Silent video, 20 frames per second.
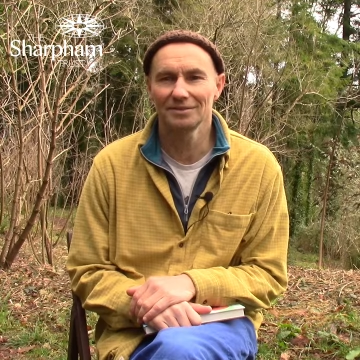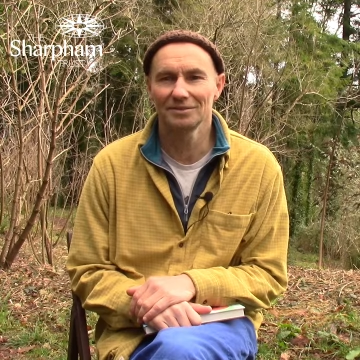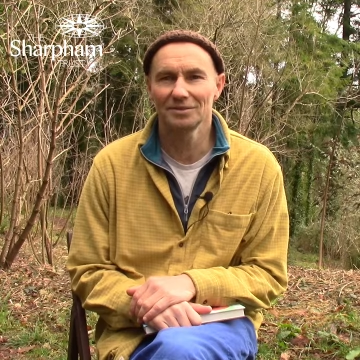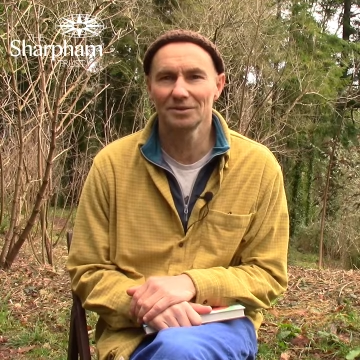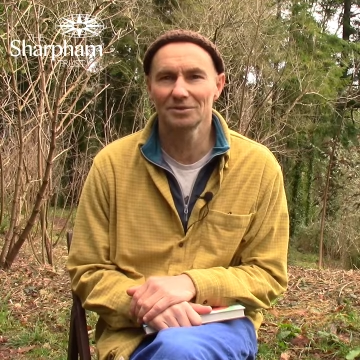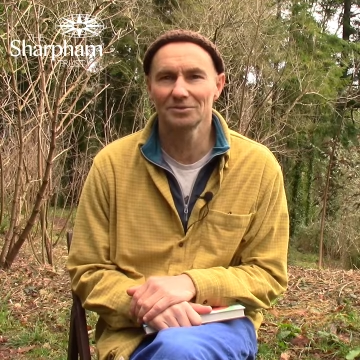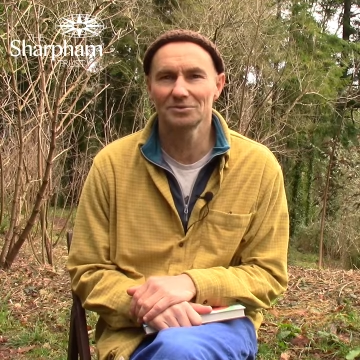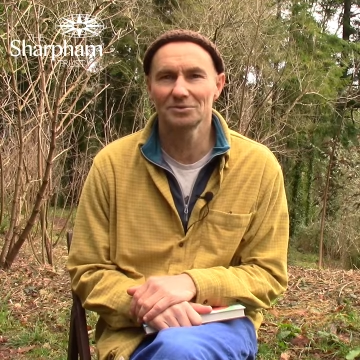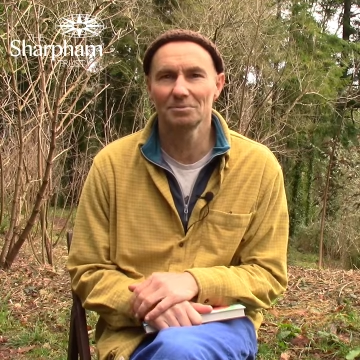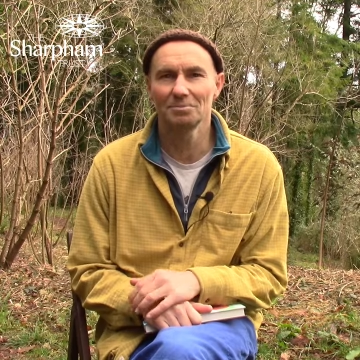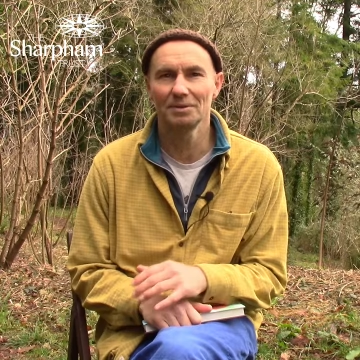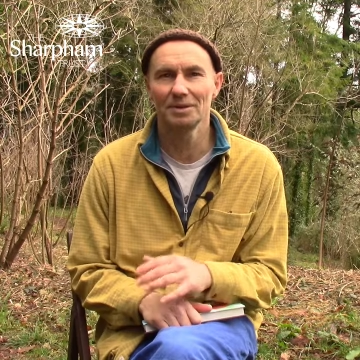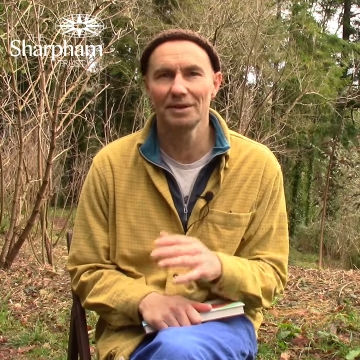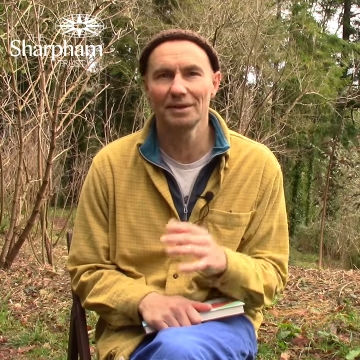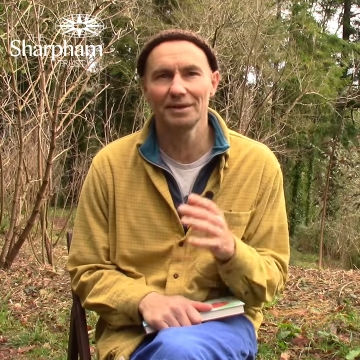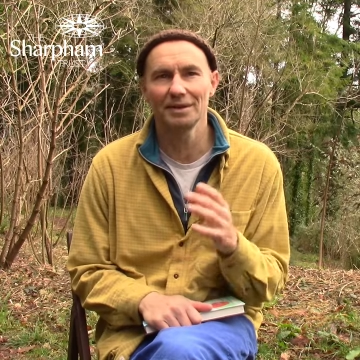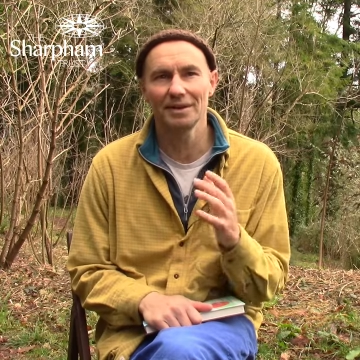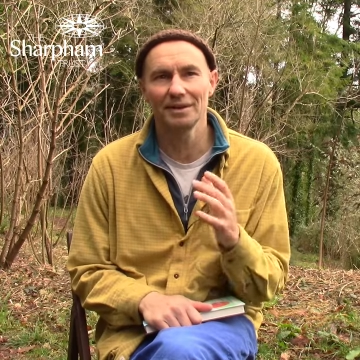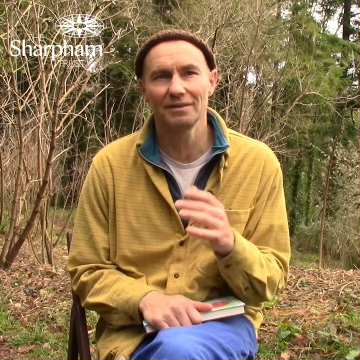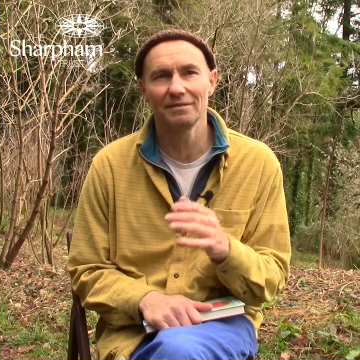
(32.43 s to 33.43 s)
not to be
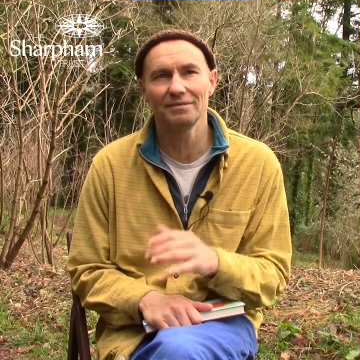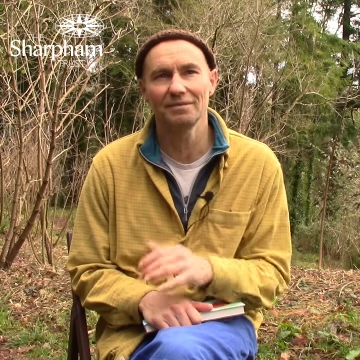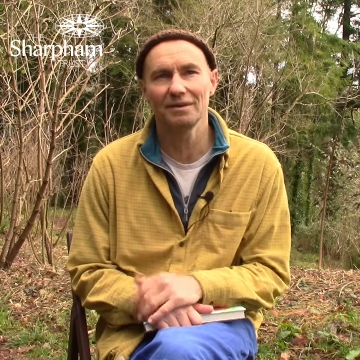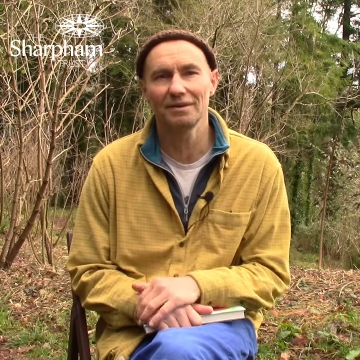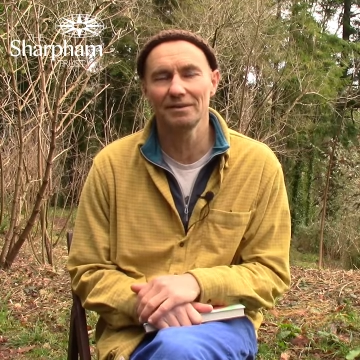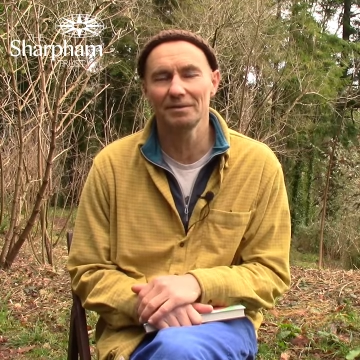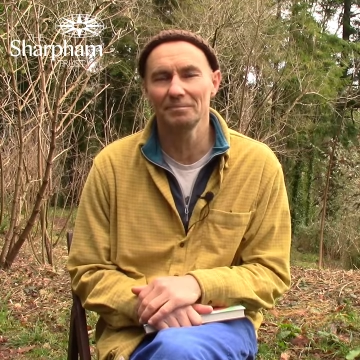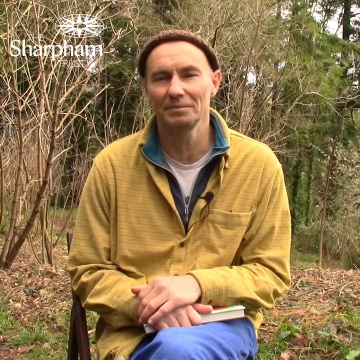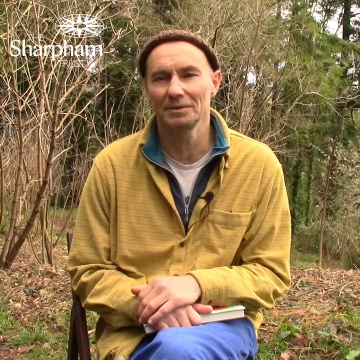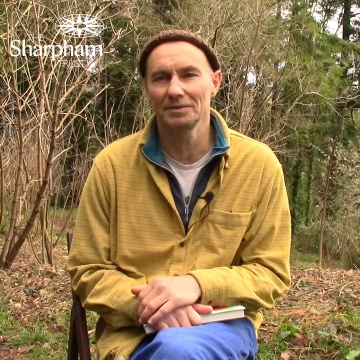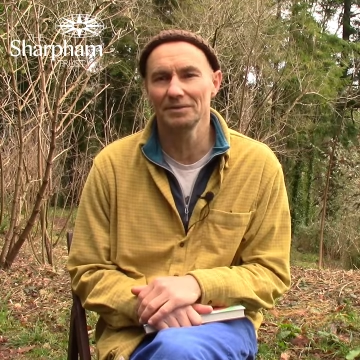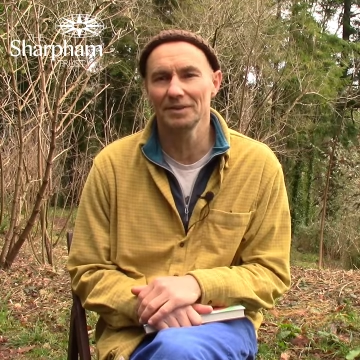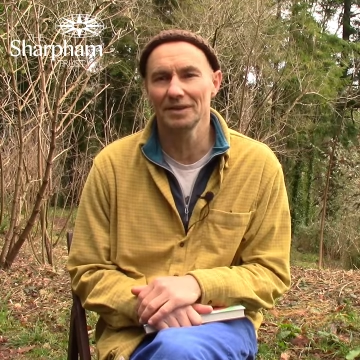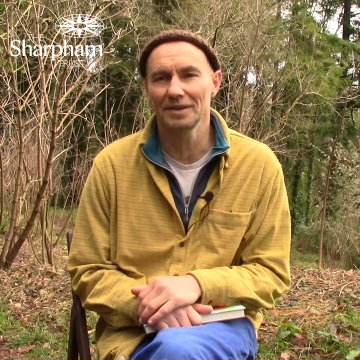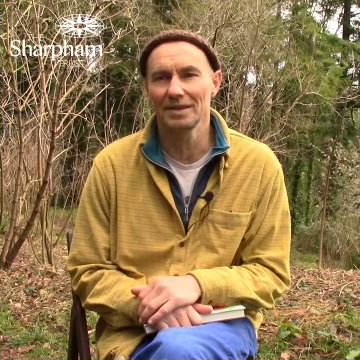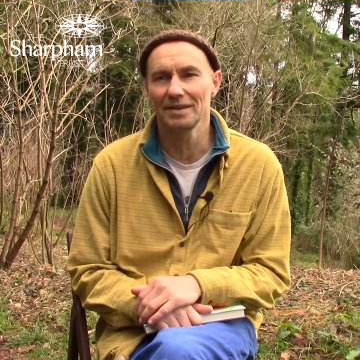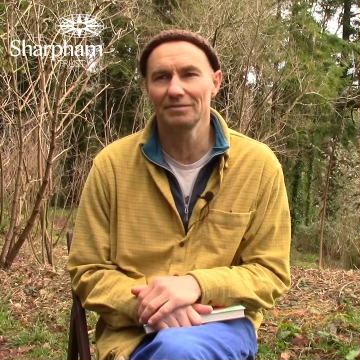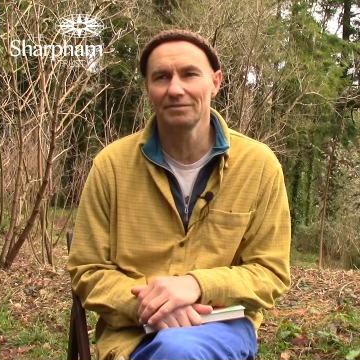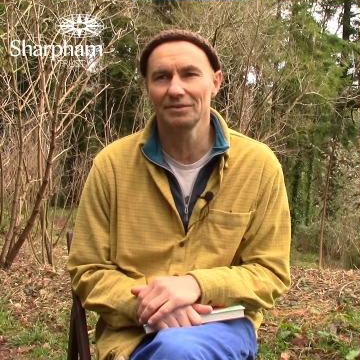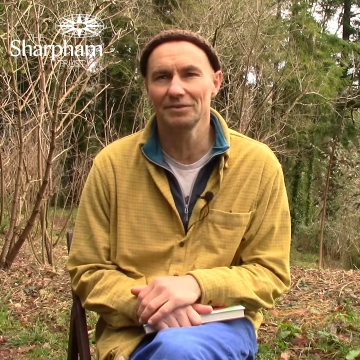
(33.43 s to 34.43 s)
in an environment that,
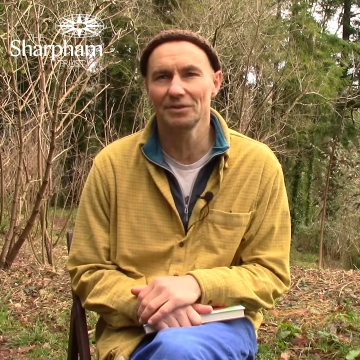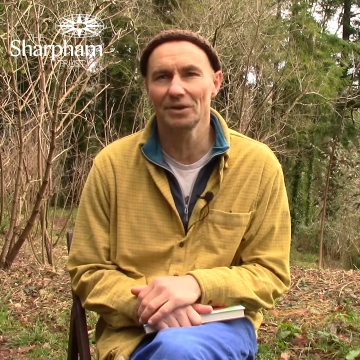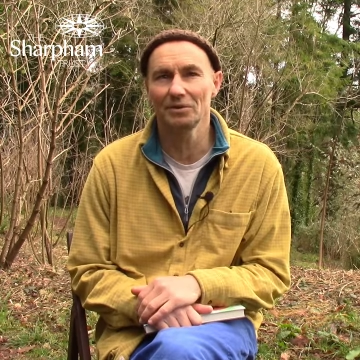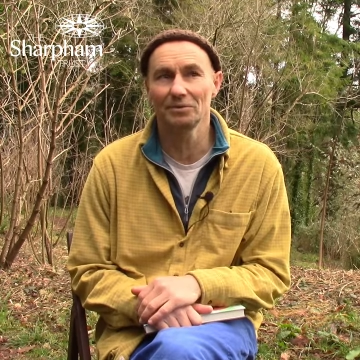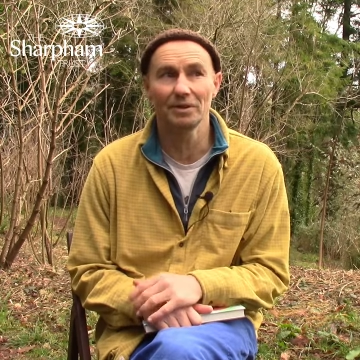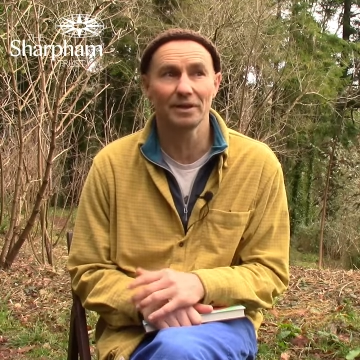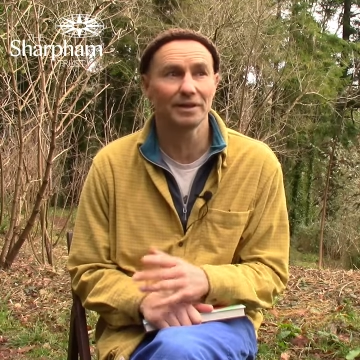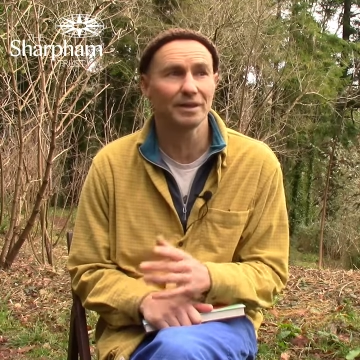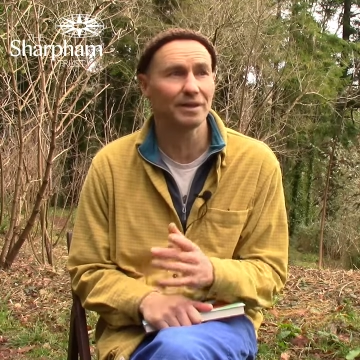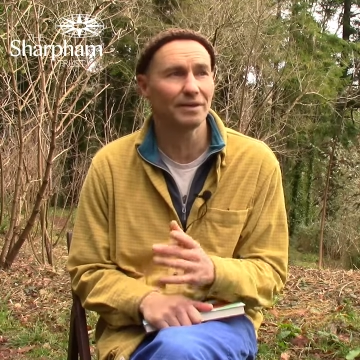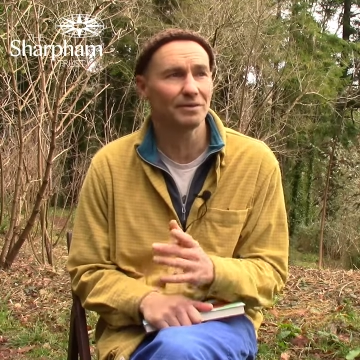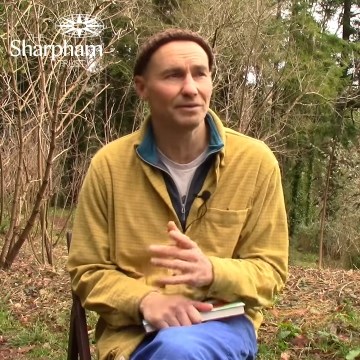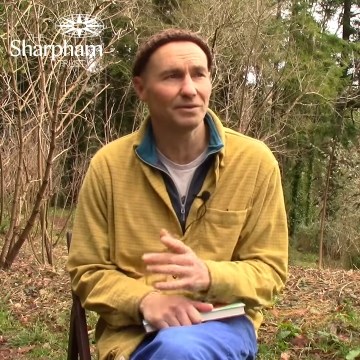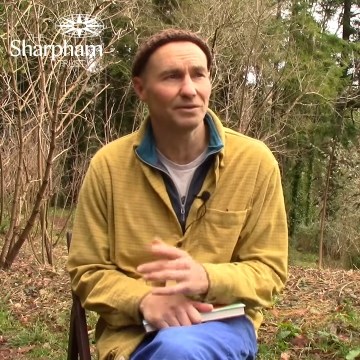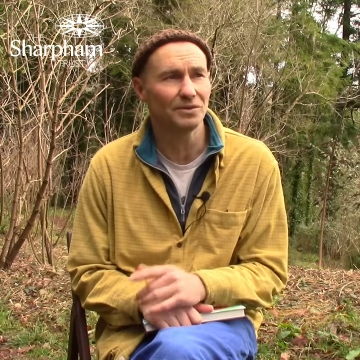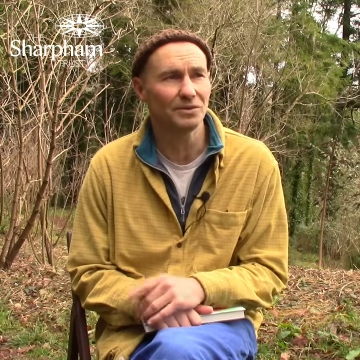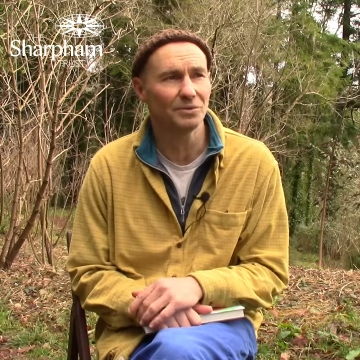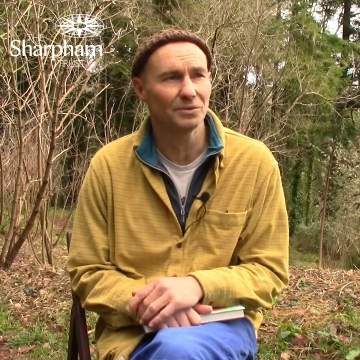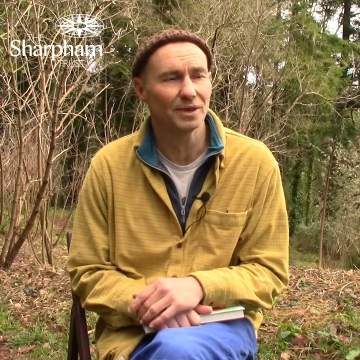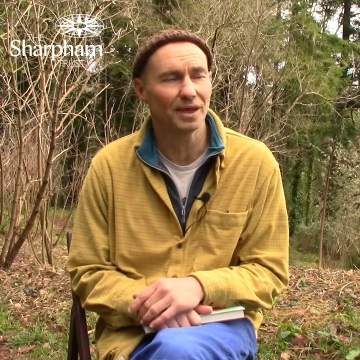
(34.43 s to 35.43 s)
even though like here in
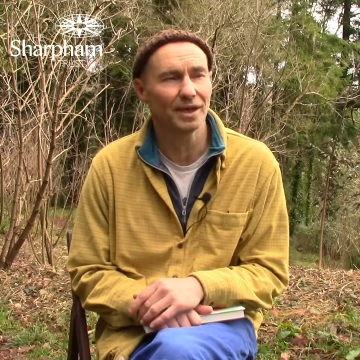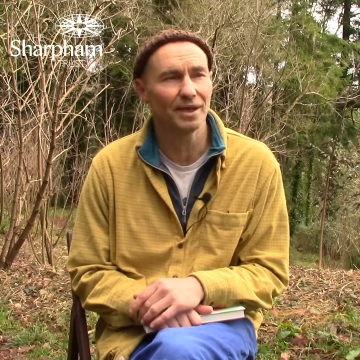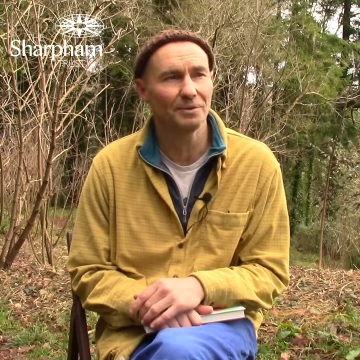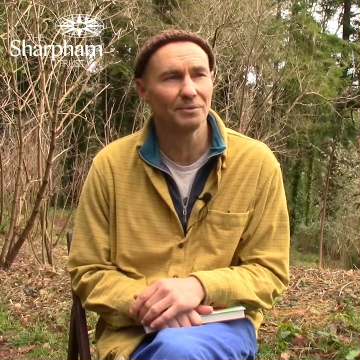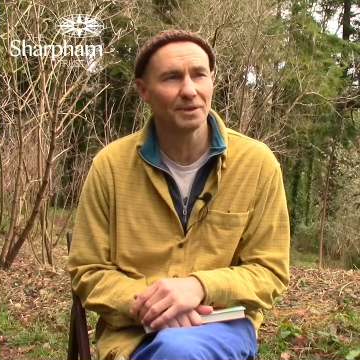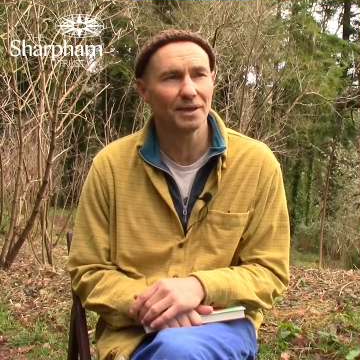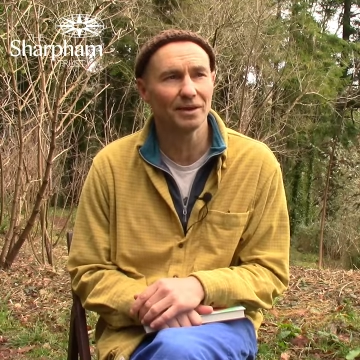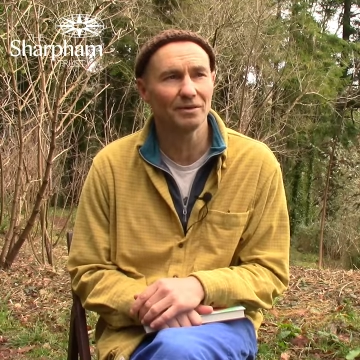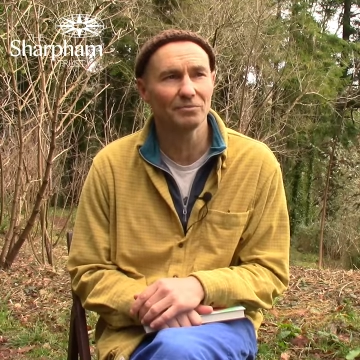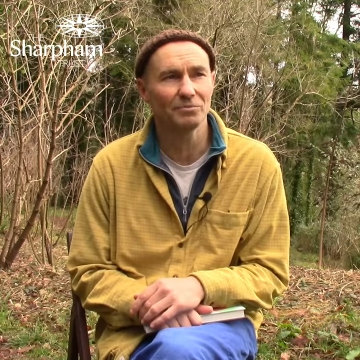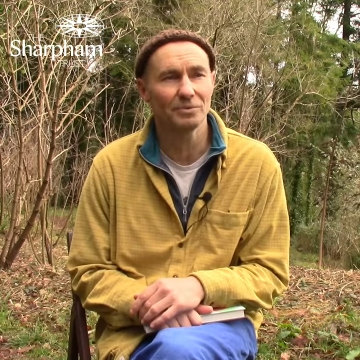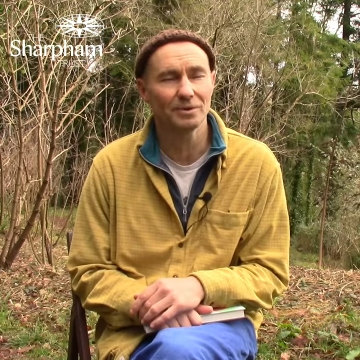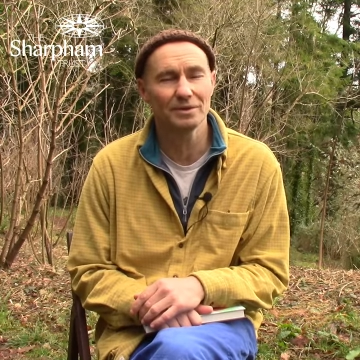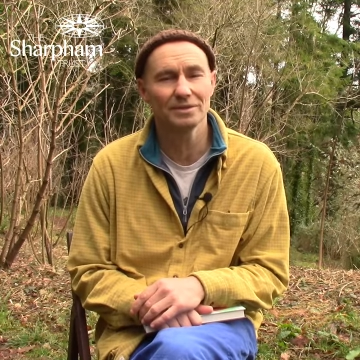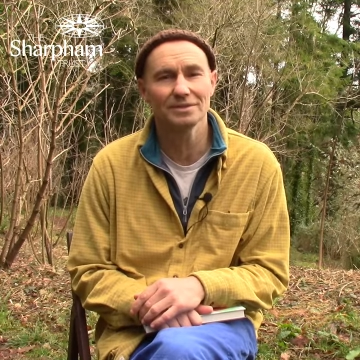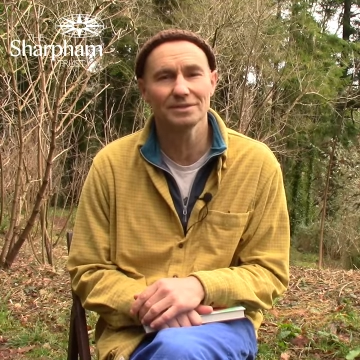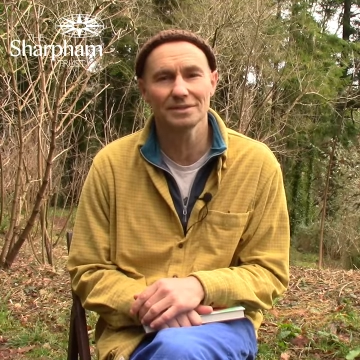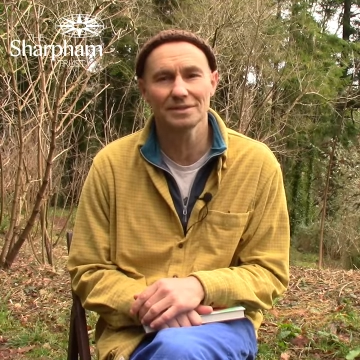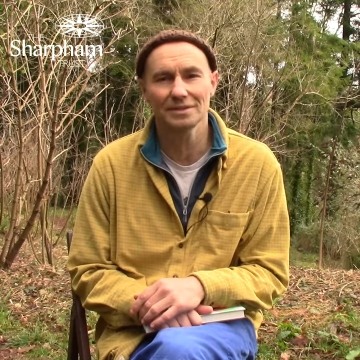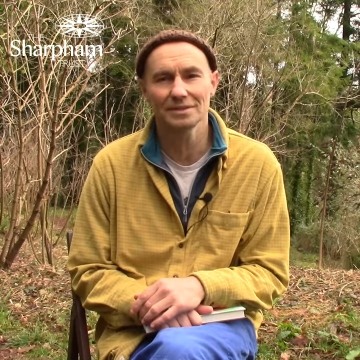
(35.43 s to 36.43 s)
the UK we have
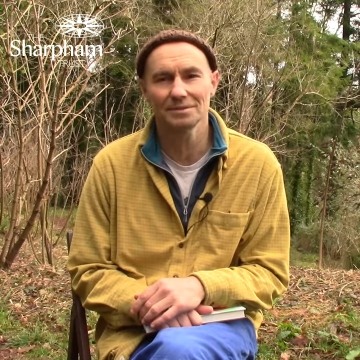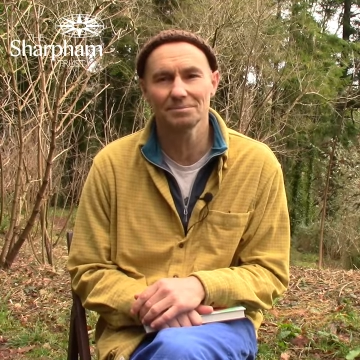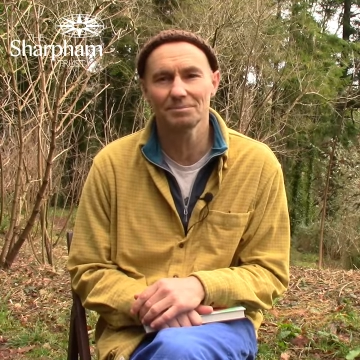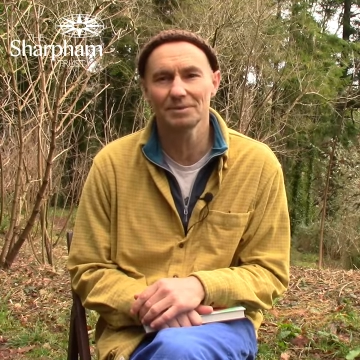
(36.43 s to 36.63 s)
wilderness,